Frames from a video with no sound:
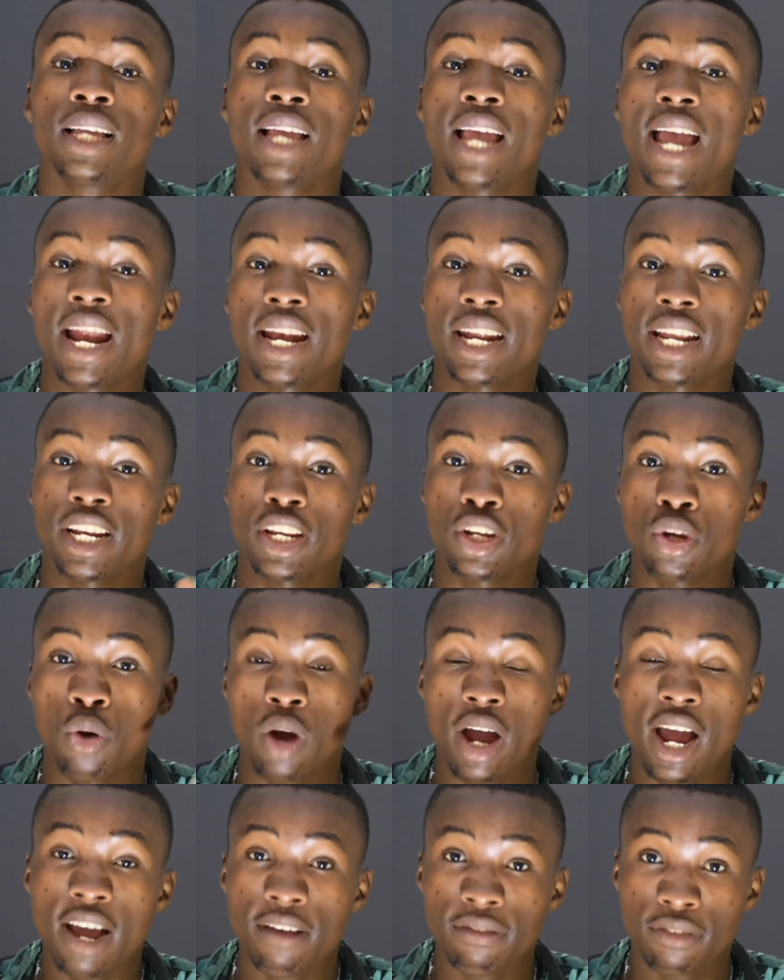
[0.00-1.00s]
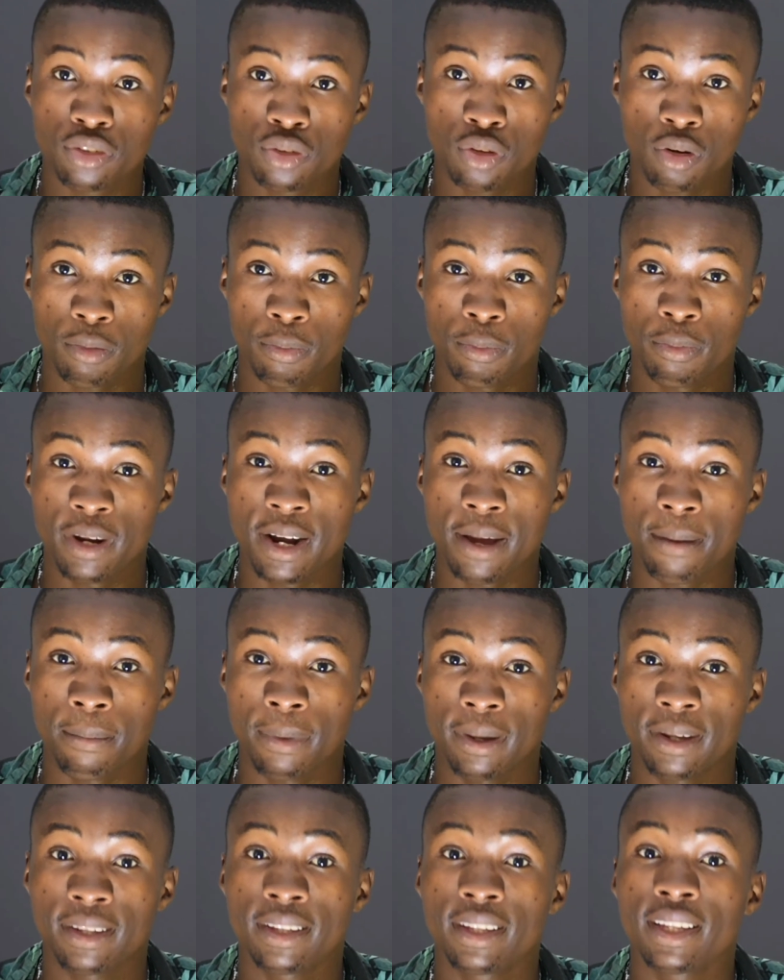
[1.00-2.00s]
And then your f-stop
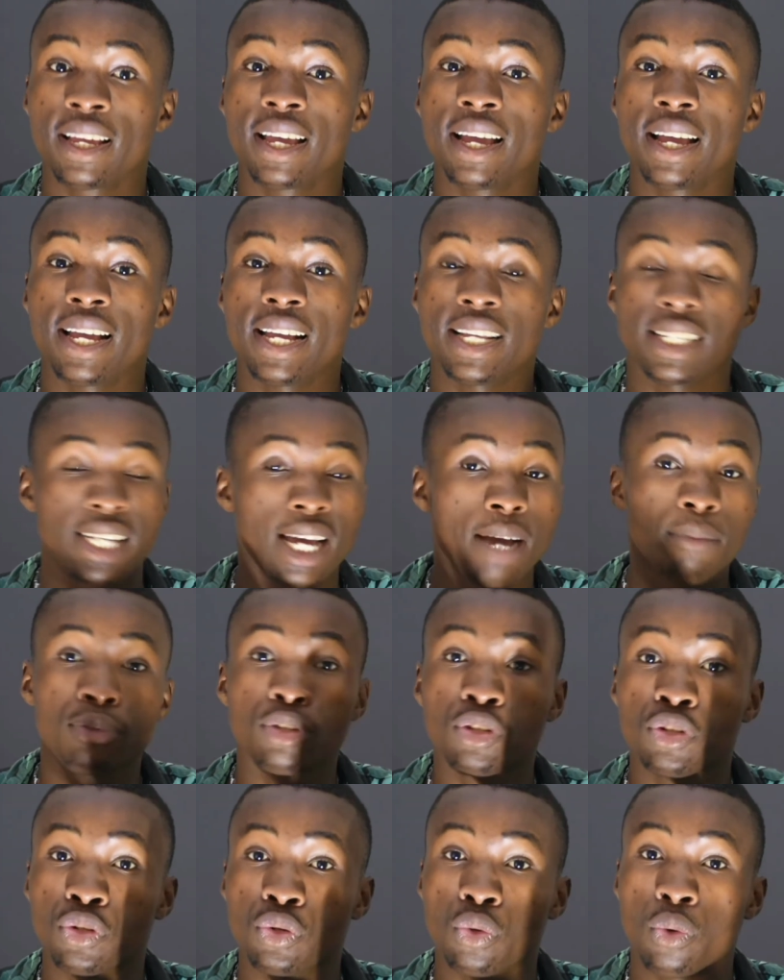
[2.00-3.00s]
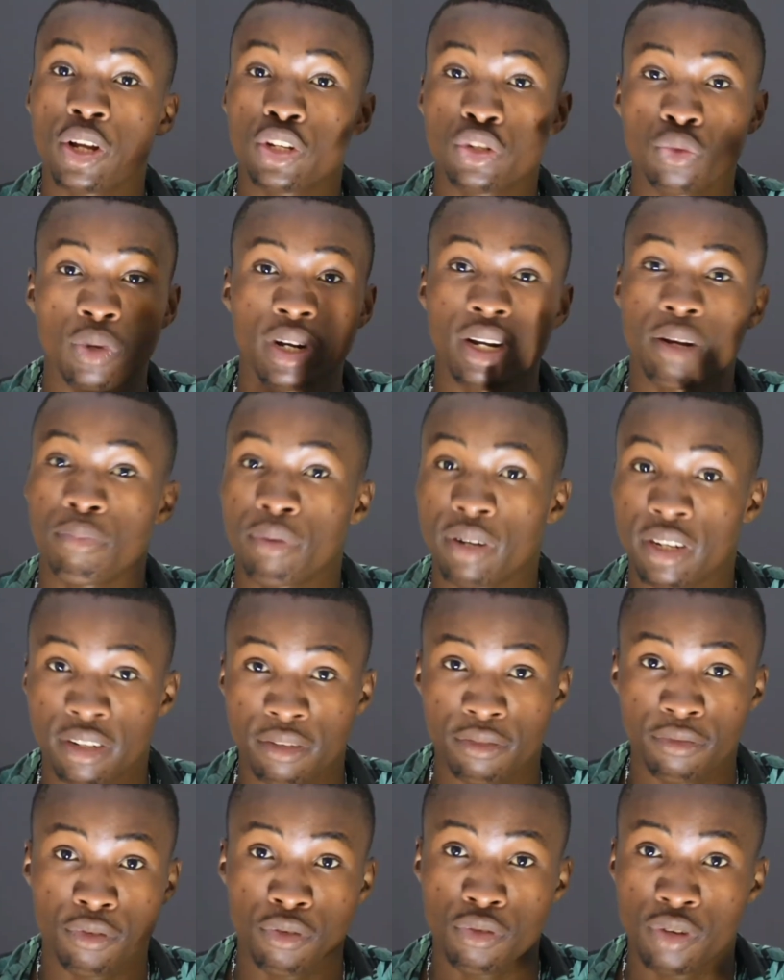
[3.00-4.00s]
number, it's up to you what you want to bring in
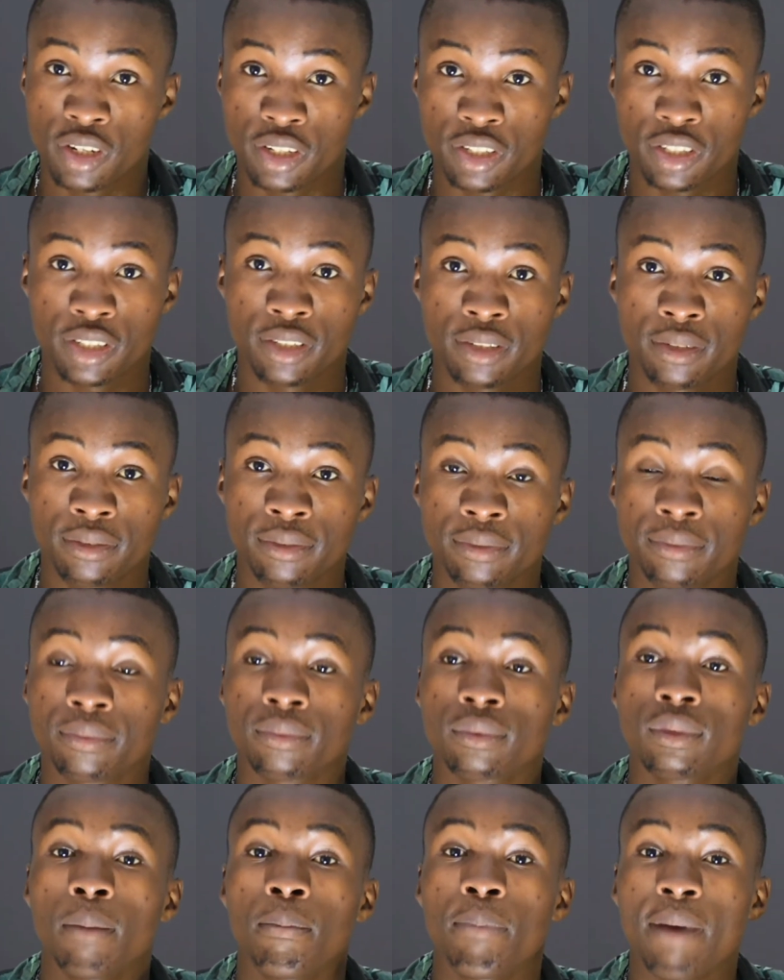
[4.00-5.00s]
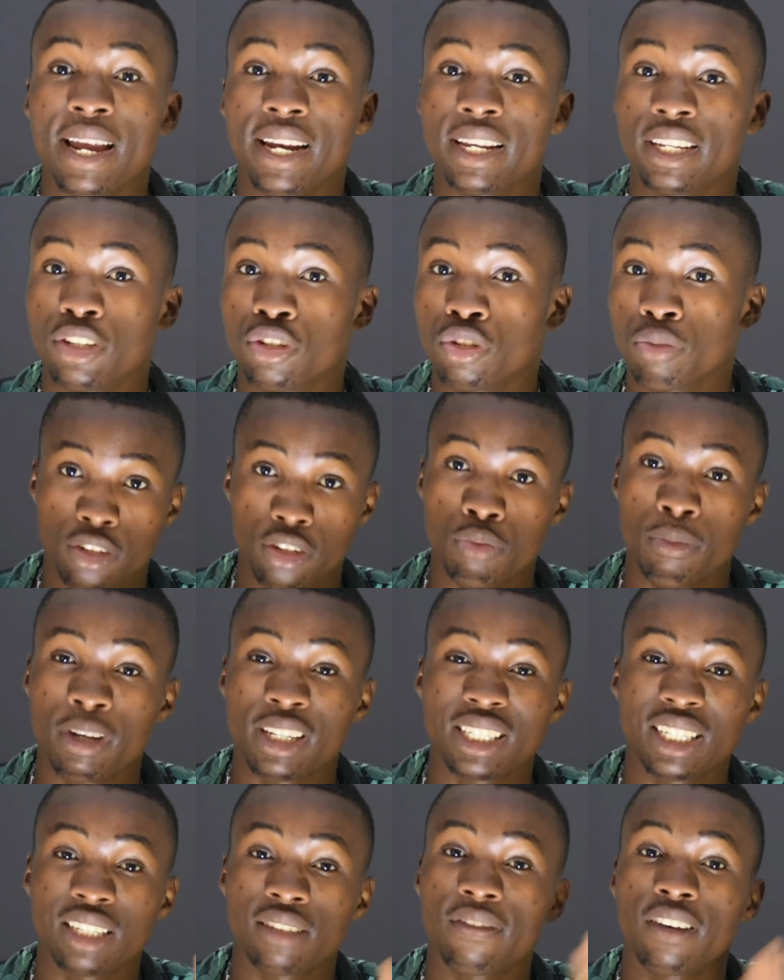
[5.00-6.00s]
focus. But you
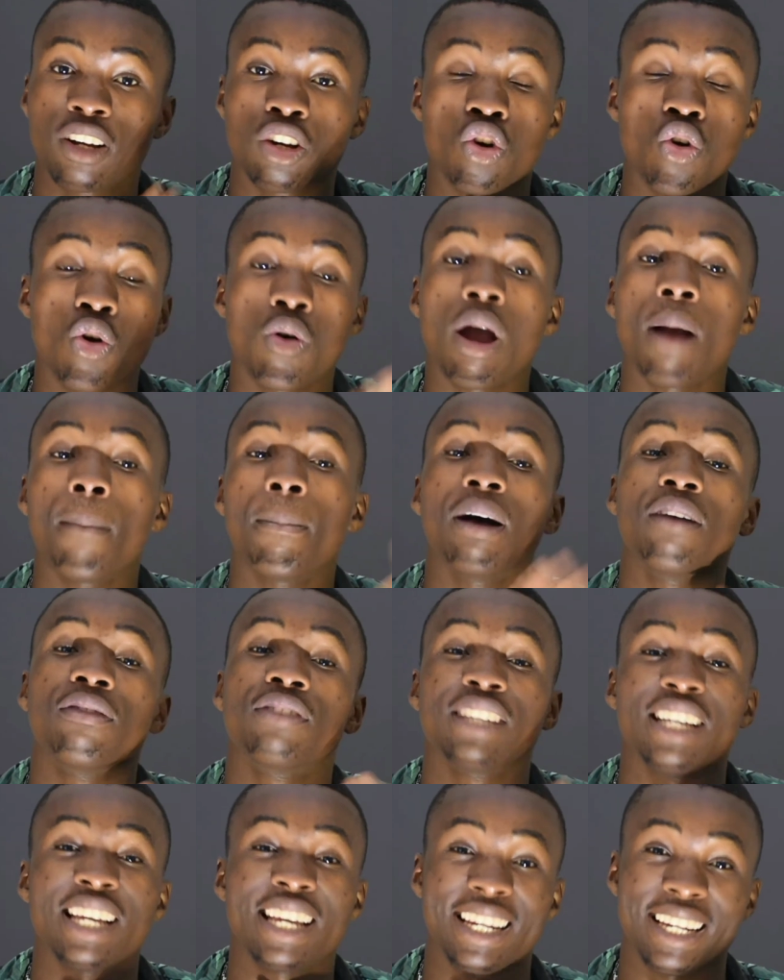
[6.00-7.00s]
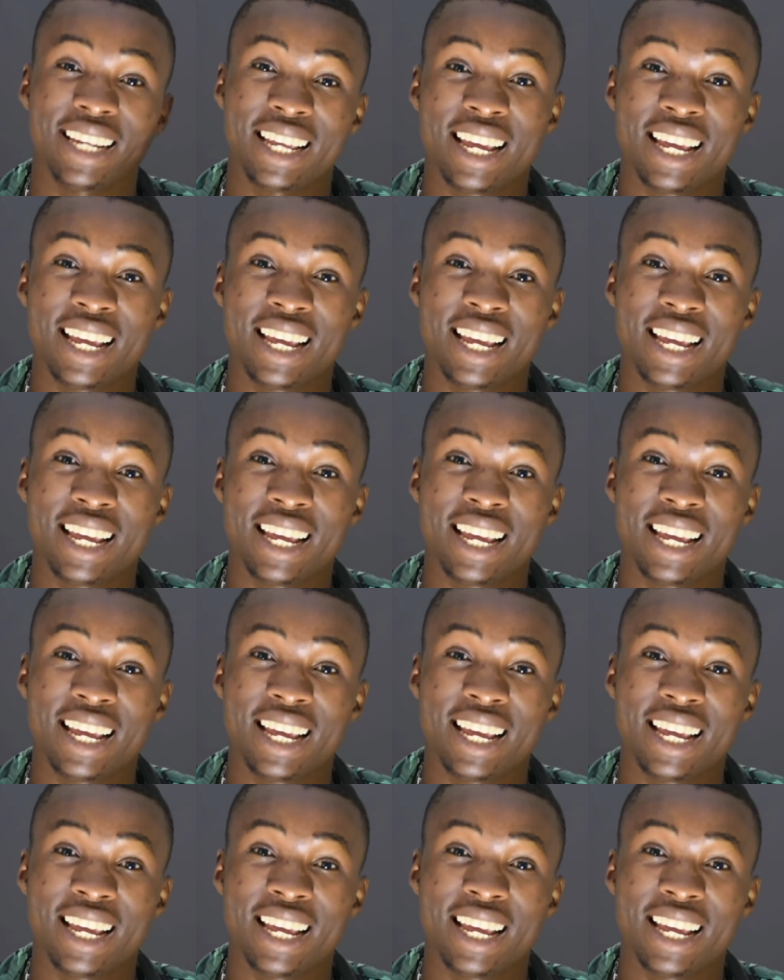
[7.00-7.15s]
must never go above 10.